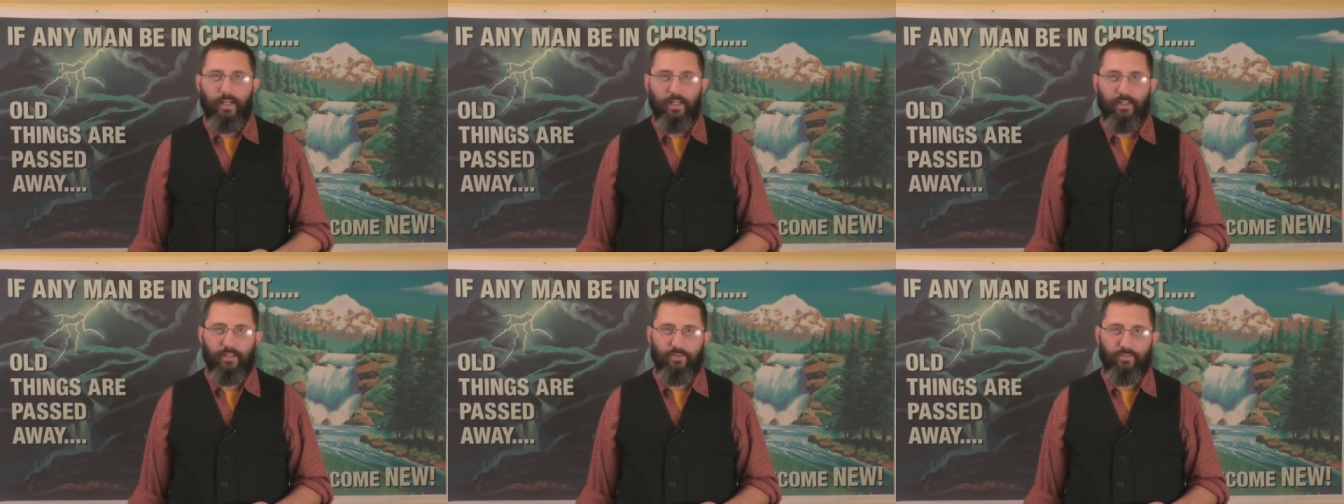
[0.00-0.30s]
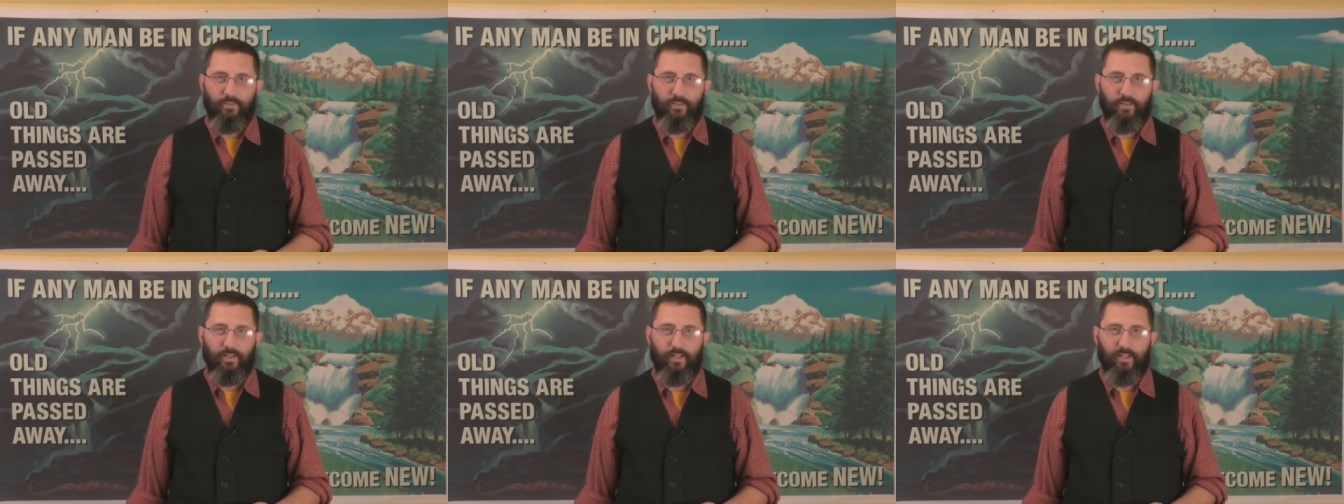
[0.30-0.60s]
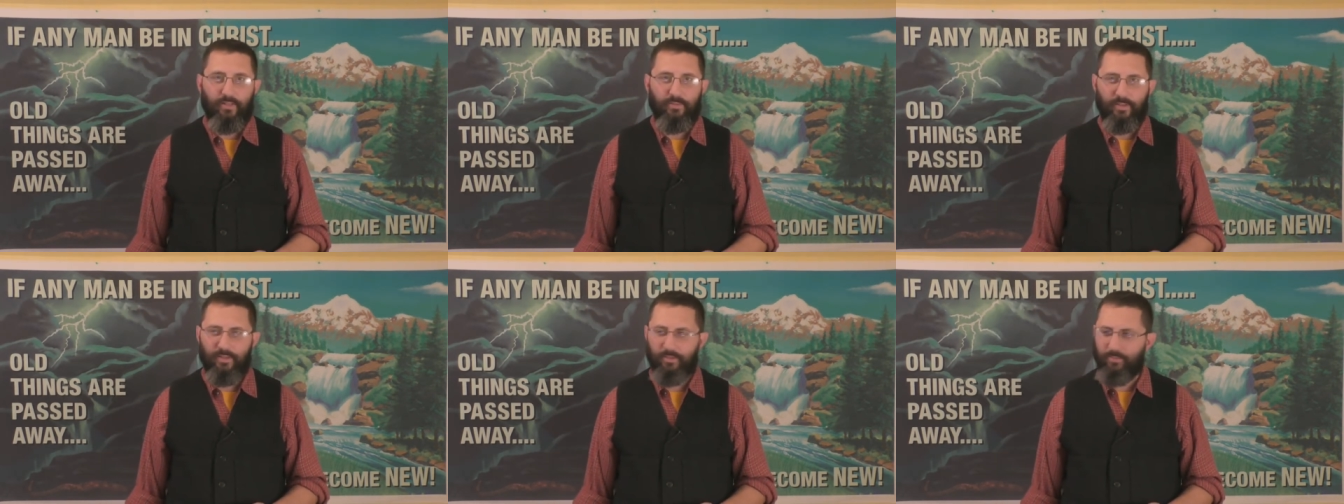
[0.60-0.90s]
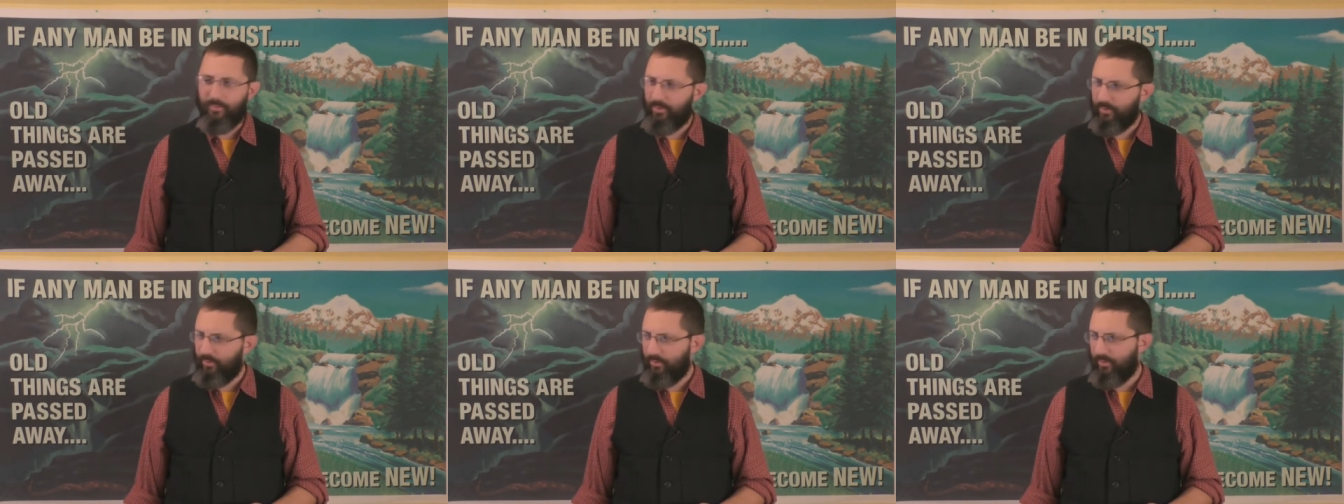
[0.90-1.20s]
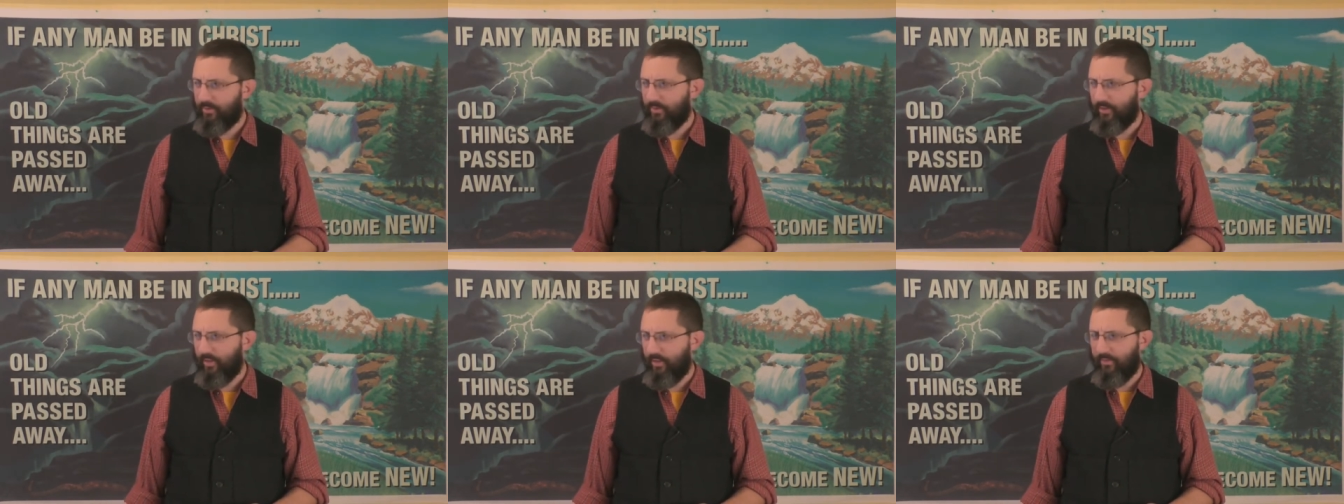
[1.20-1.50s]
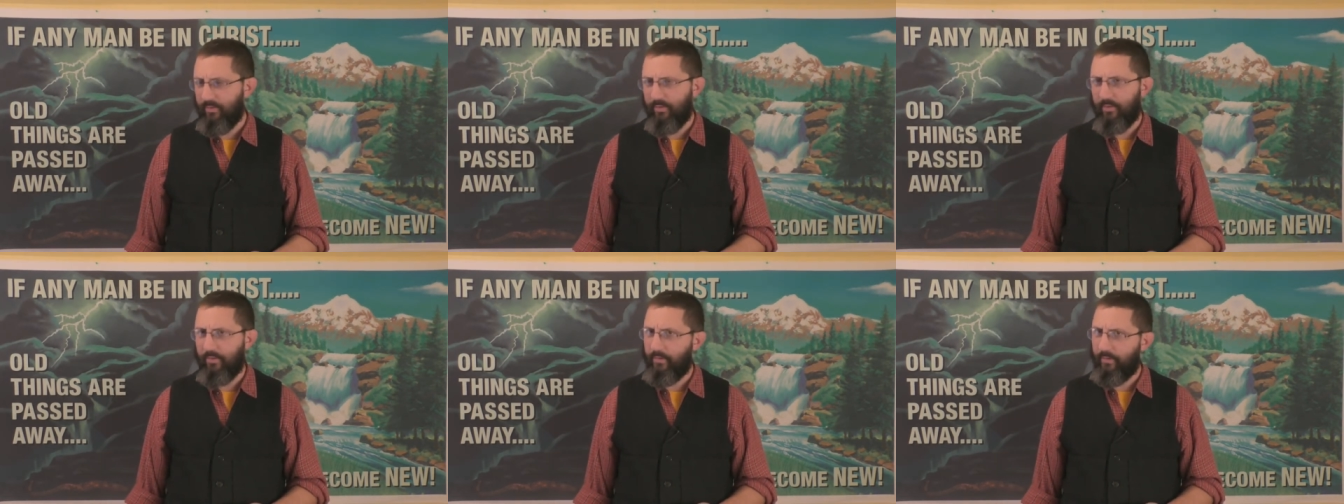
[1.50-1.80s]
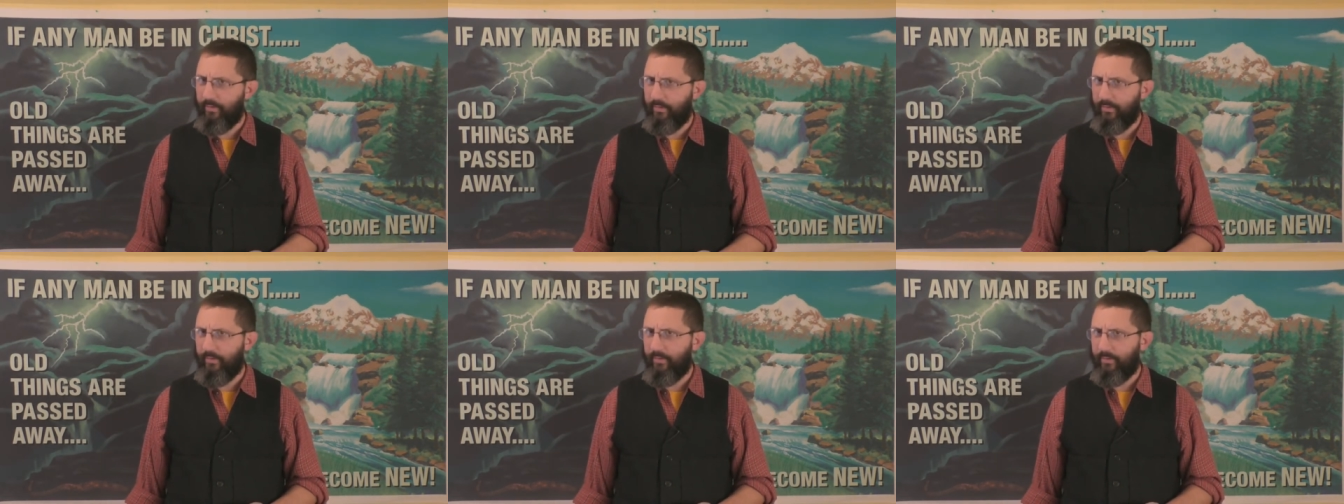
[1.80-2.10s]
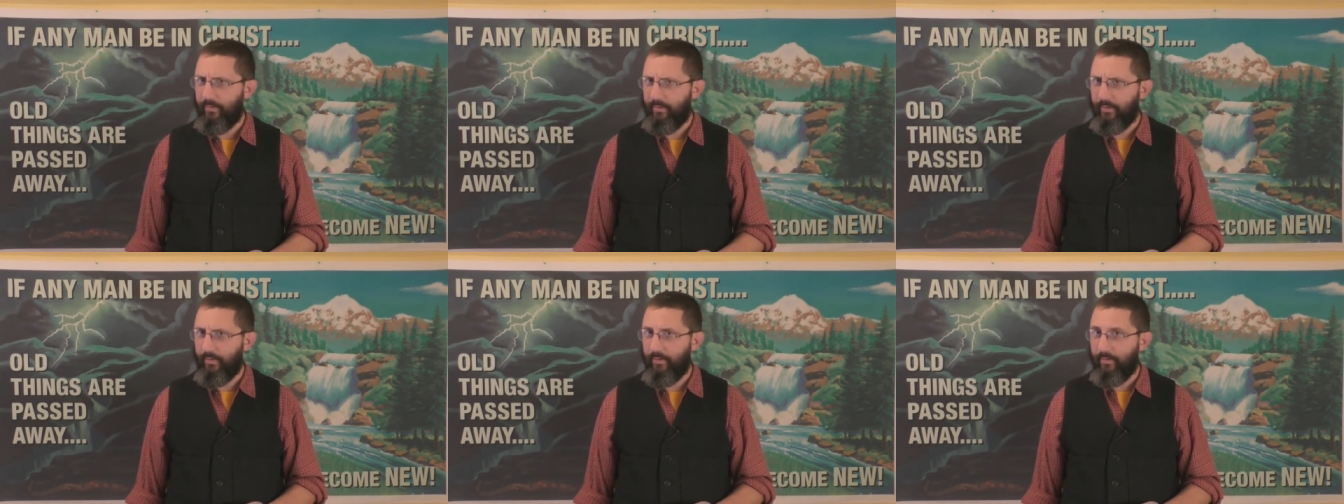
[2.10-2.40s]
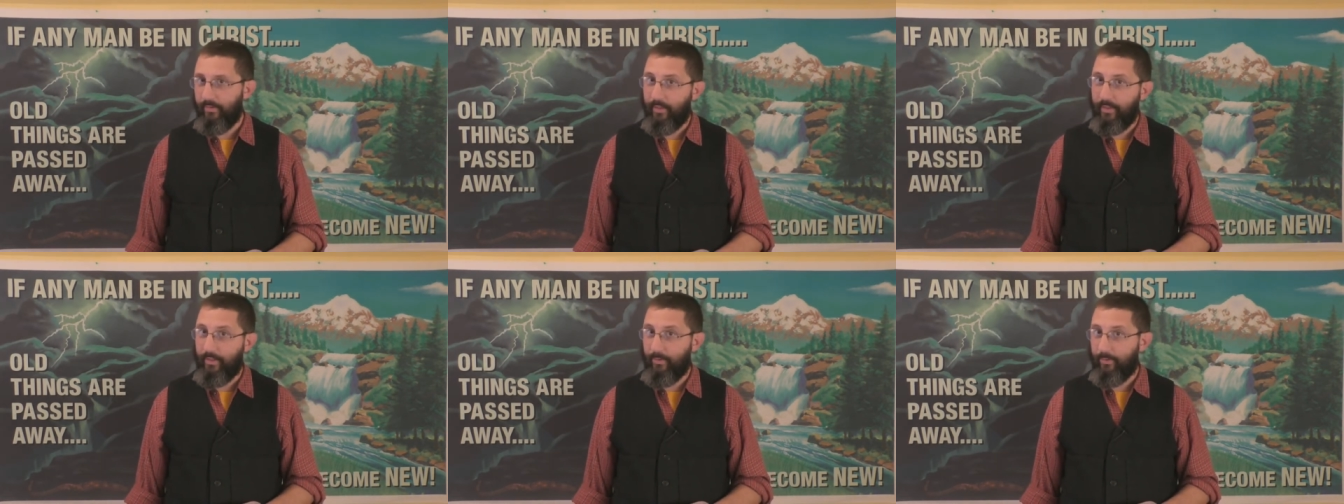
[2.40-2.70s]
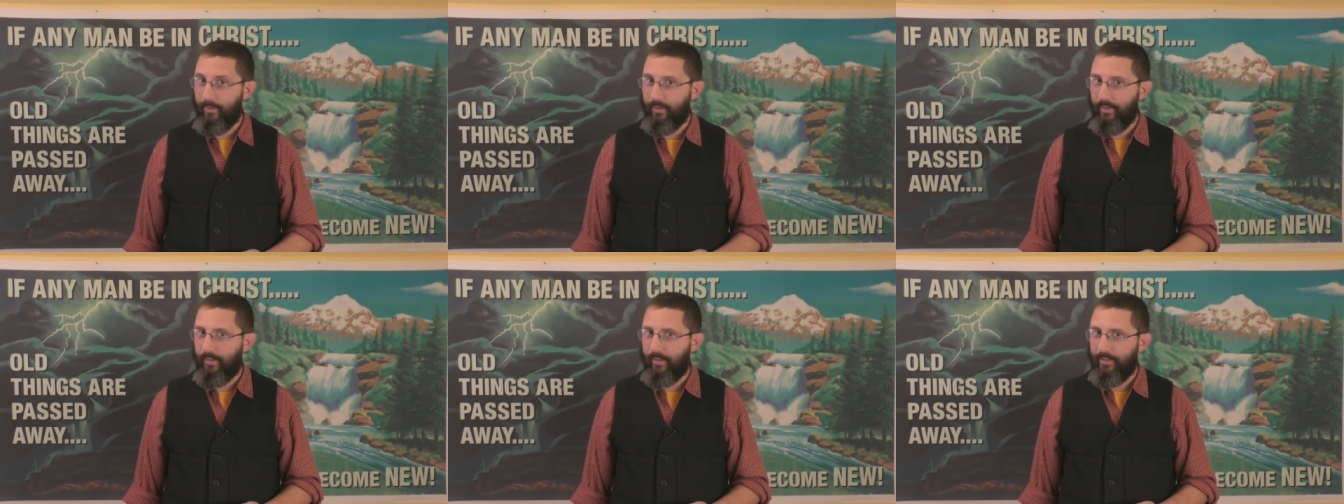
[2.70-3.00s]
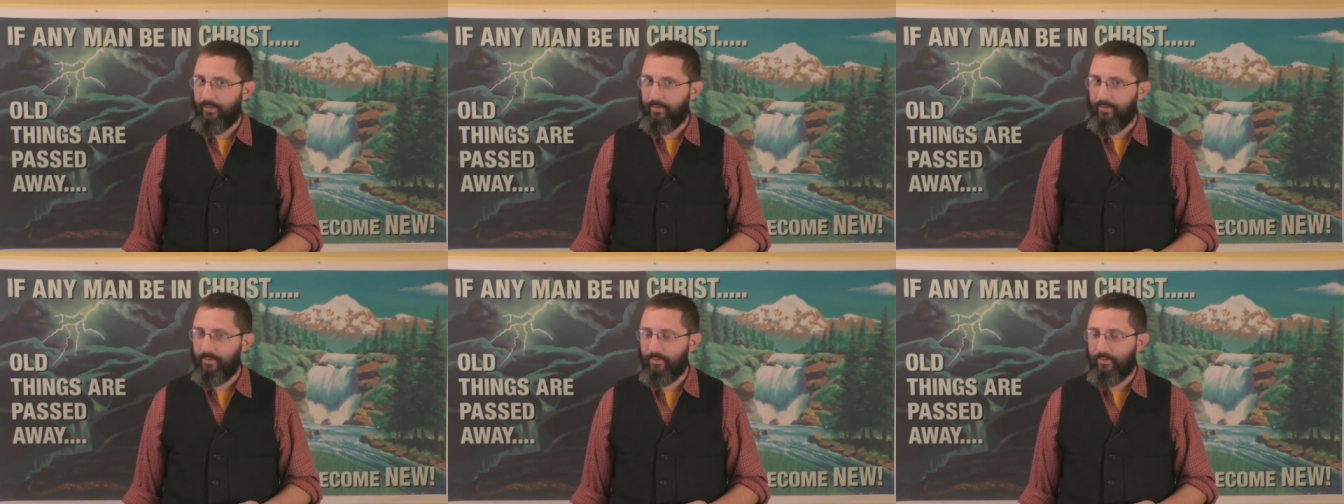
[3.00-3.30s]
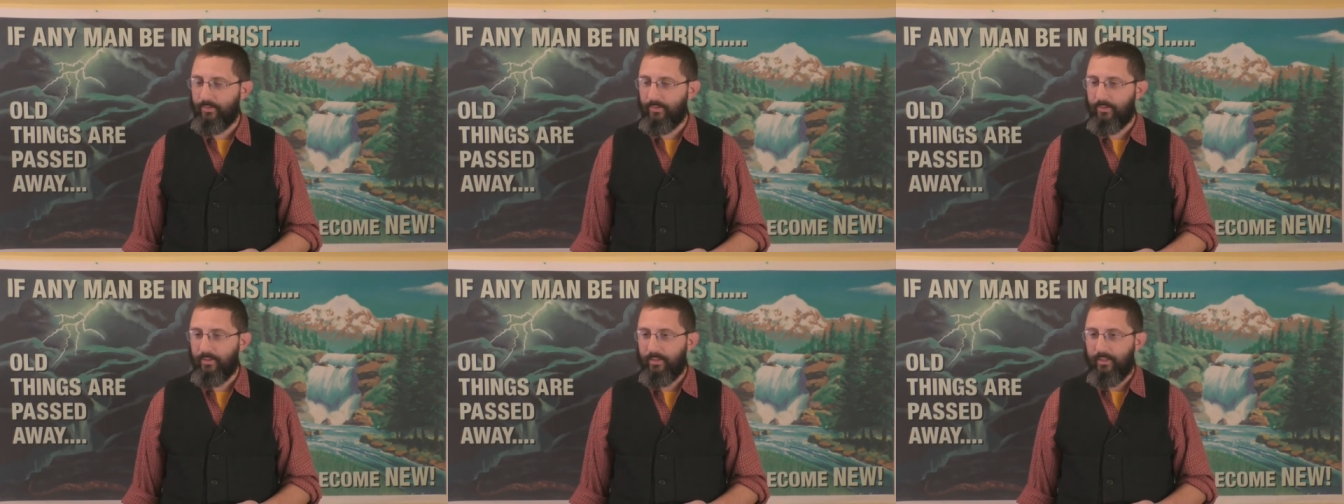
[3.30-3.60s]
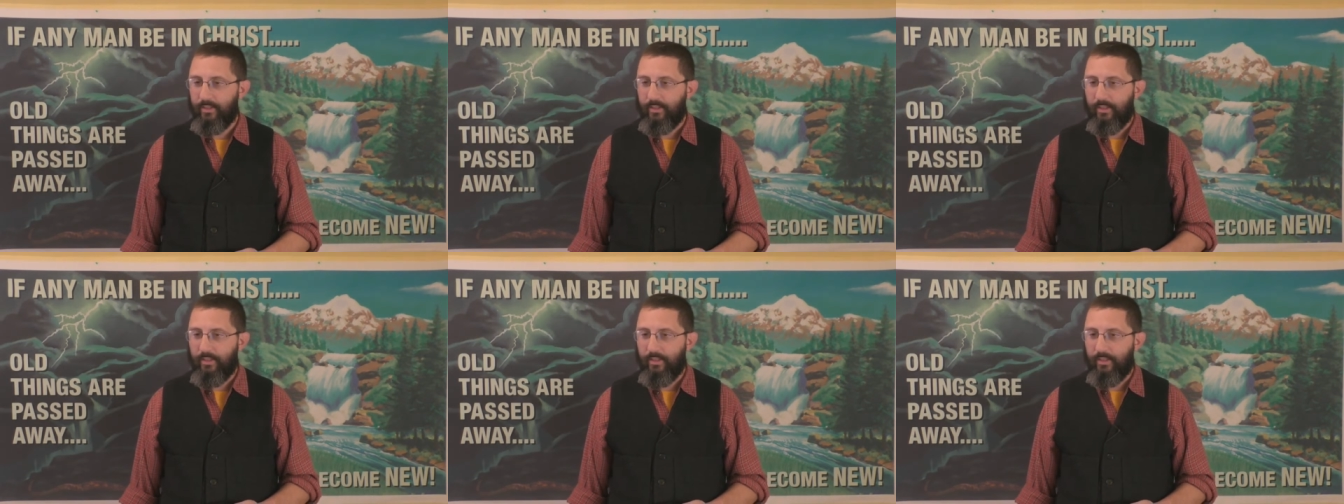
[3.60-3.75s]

at different times, and it was always kind of, oh, you know, they quit high school